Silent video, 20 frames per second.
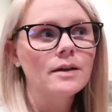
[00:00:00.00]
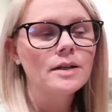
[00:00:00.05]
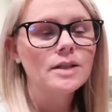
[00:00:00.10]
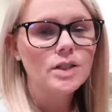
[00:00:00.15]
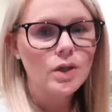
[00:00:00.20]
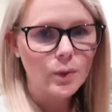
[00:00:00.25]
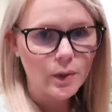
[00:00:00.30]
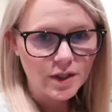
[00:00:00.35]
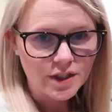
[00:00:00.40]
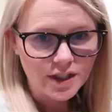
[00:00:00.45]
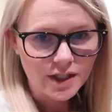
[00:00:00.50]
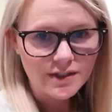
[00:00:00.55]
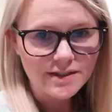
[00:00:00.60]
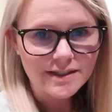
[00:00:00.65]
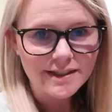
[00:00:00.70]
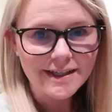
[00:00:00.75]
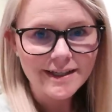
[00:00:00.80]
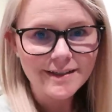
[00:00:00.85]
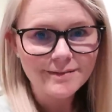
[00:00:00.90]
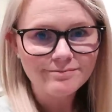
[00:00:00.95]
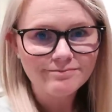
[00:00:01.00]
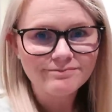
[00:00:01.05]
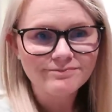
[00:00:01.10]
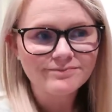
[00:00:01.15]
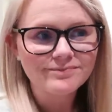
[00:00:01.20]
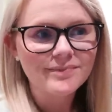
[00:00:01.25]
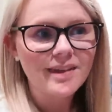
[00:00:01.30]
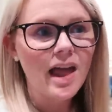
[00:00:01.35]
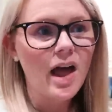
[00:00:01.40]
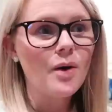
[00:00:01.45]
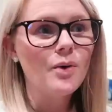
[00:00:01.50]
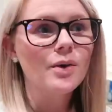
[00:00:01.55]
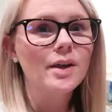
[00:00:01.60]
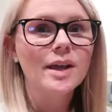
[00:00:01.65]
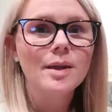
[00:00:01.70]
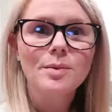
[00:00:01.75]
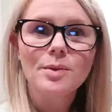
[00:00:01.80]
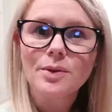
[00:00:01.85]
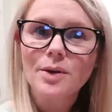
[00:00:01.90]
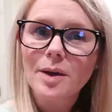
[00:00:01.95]
So we shall see. I will
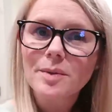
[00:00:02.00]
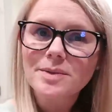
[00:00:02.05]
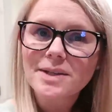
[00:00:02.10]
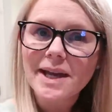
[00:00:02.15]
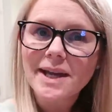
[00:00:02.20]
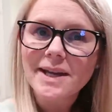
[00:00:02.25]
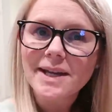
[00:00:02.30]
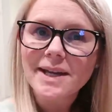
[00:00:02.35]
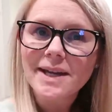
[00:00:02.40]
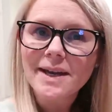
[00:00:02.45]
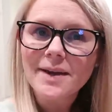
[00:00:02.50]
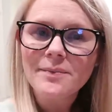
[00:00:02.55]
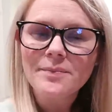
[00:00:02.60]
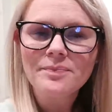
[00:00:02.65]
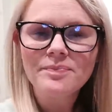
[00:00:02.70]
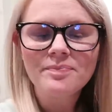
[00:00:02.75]
keep you updated.